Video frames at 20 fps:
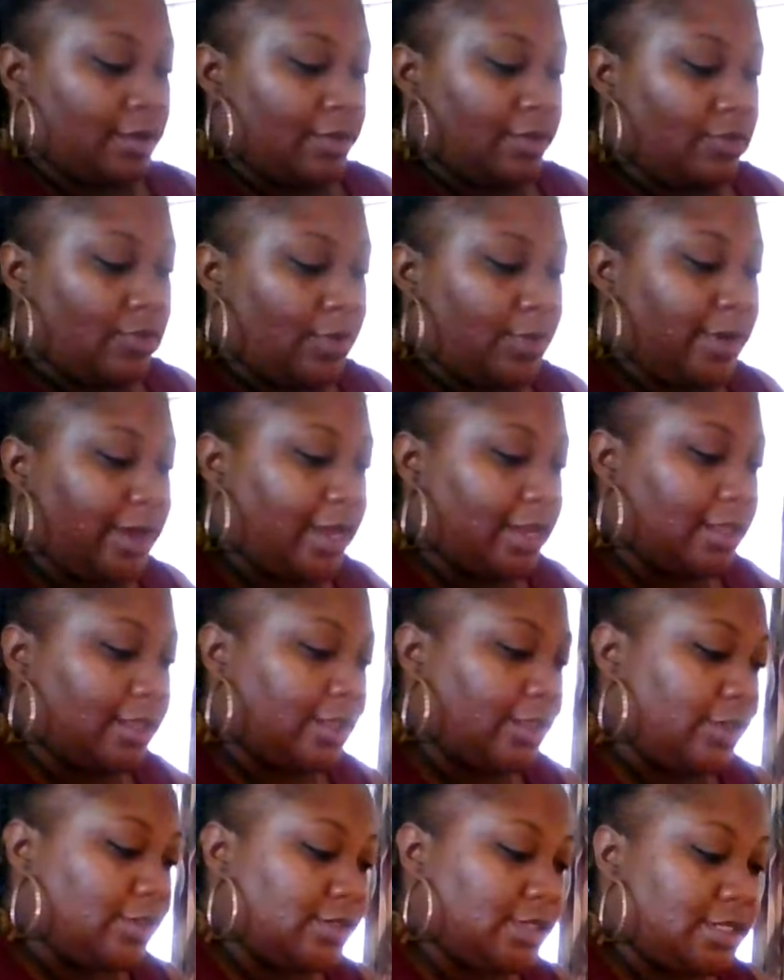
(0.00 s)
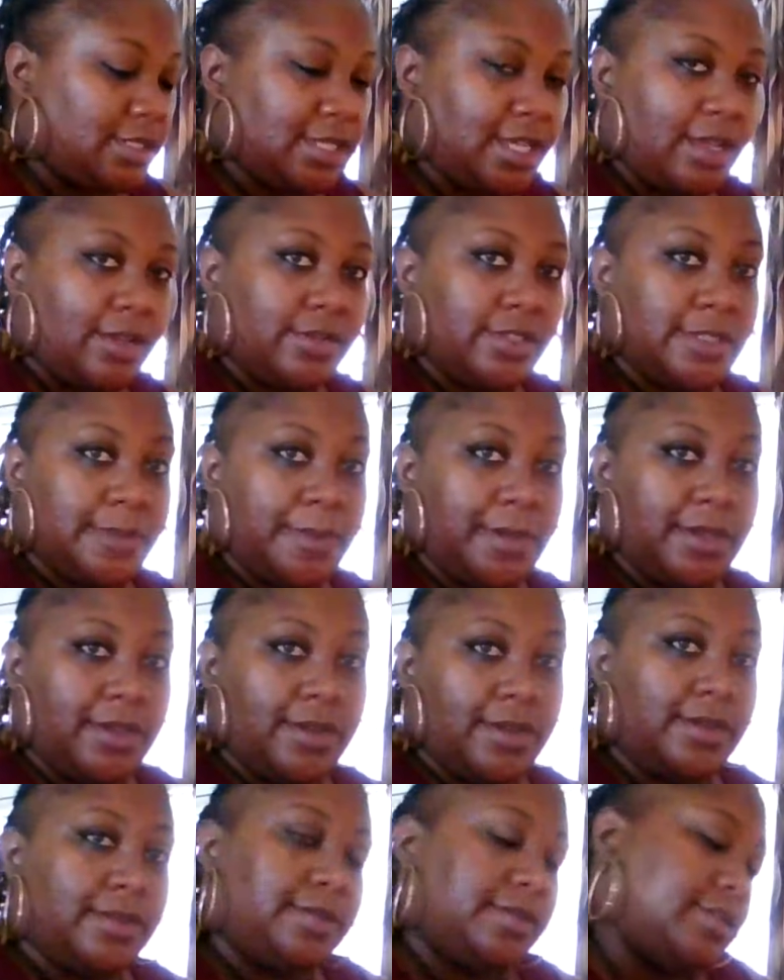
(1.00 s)
Well, we got to close this out,
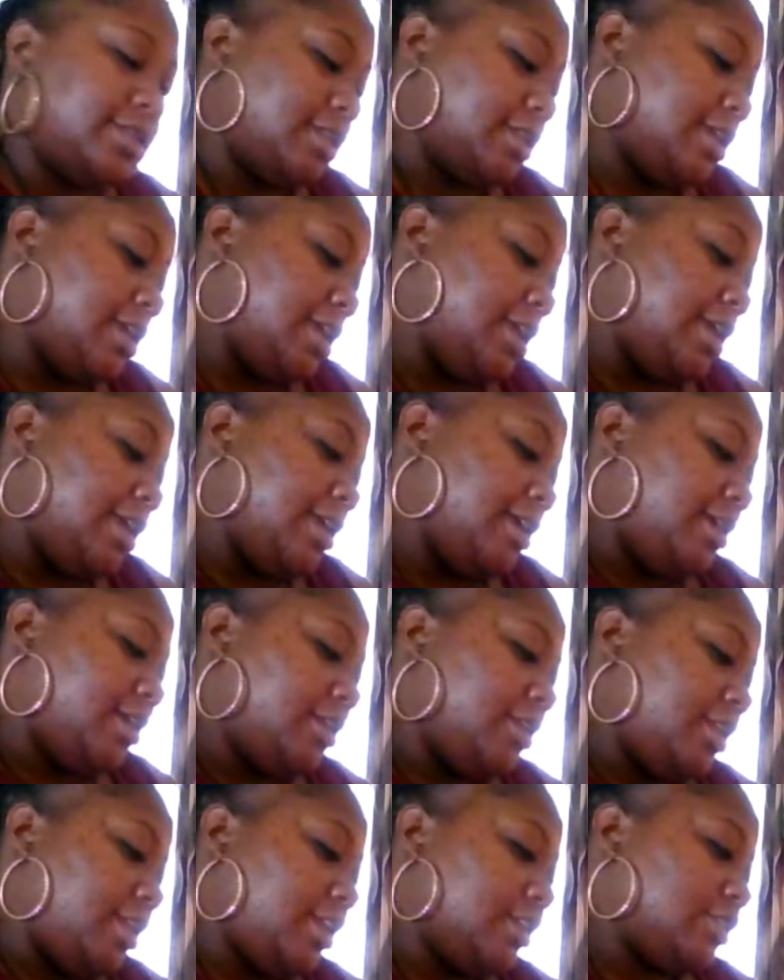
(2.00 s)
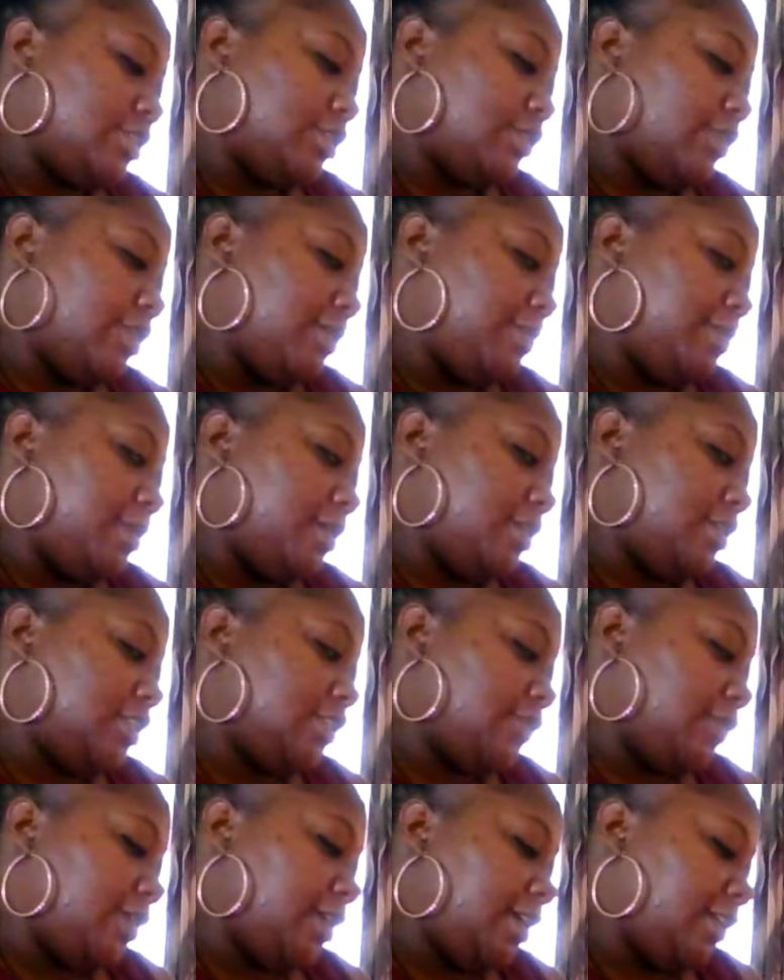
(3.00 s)
Spirit. Next three months
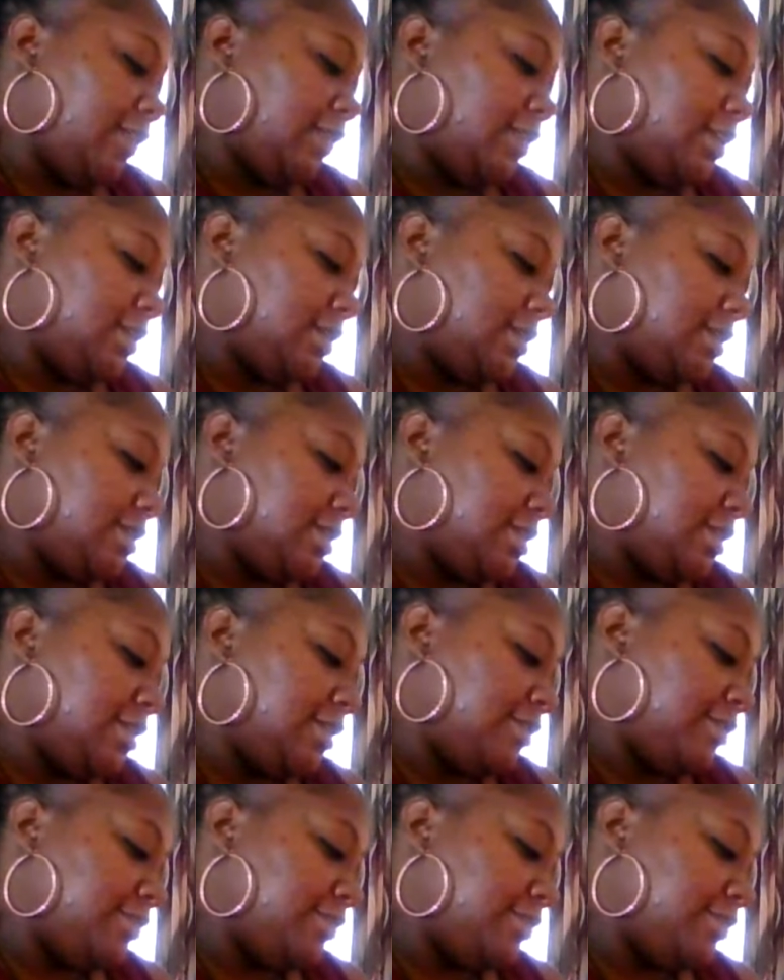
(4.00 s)
for Aries.